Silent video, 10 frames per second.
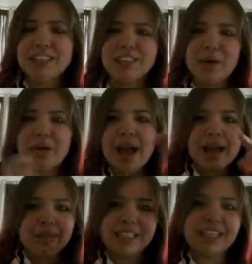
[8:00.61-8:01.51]
so
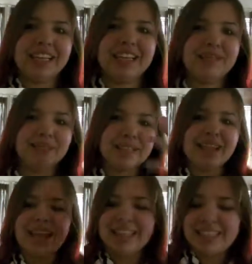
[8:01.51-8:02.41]
happy they
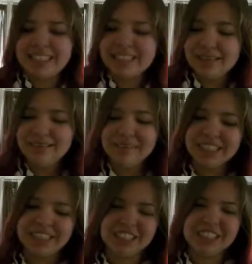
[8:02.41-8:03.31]
completed the
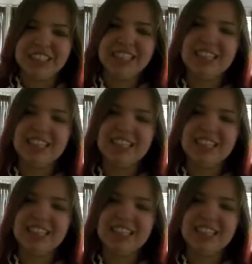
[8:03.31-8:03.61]
mission, and